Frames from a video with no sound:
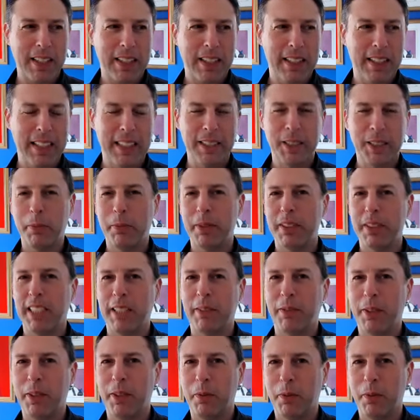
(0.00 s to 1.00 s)
it's almost
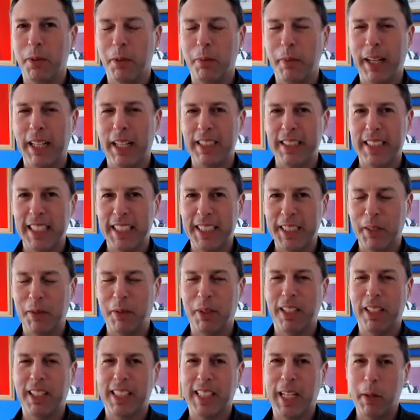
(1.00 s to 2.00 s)
like with meditation,
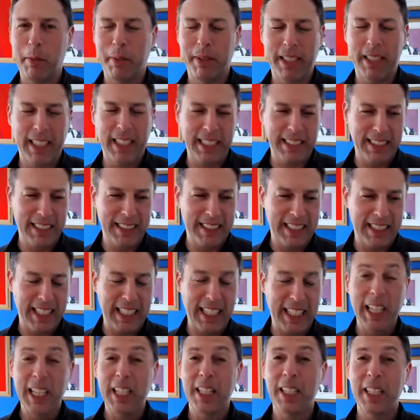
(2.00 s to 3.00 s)
one of the common things, it's
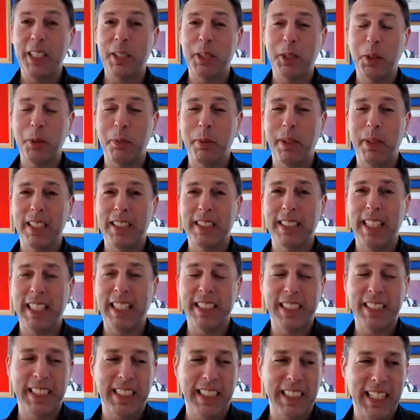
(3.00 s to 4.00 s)
like you do
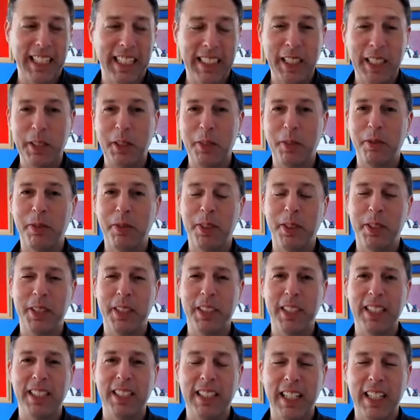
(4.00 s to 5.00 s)
meditation and then you feel
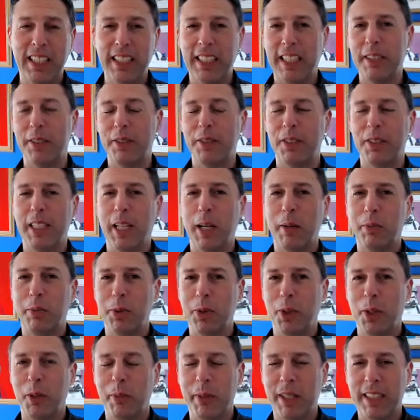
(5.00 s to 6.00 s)
good, and then you stop
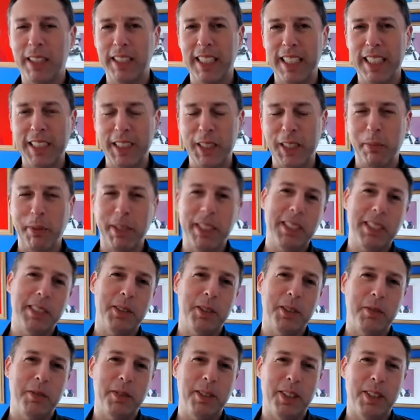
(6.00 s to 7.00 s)
doing meditation because
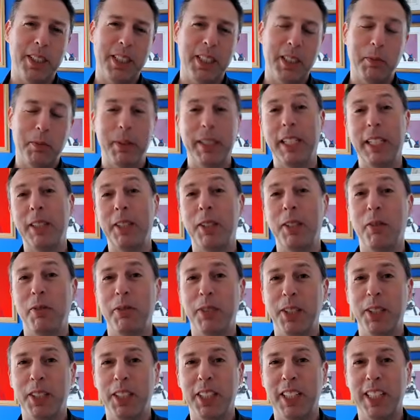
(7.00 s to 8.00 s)
you feel good, but then you don't
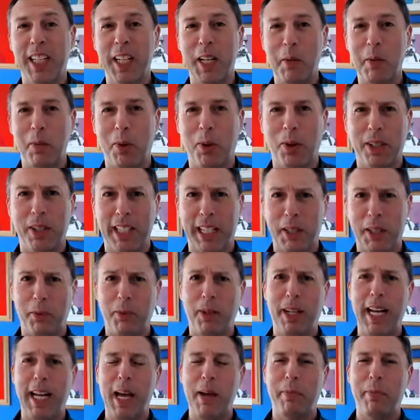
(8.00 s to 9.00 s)
feel good anymore. Like,
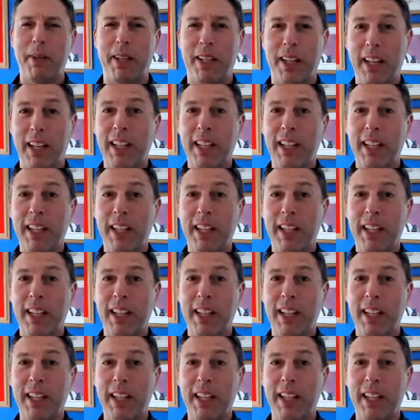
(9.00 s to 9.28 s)
what happened?